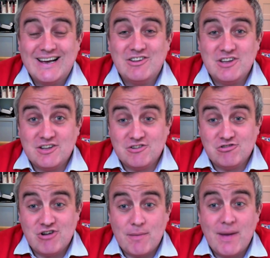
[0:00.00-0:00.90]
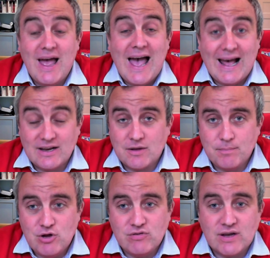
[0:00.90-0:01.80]
citizenship and
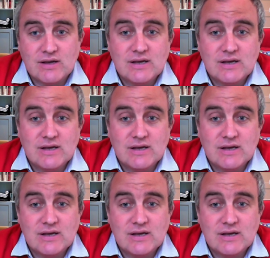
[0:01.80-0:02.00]
computing.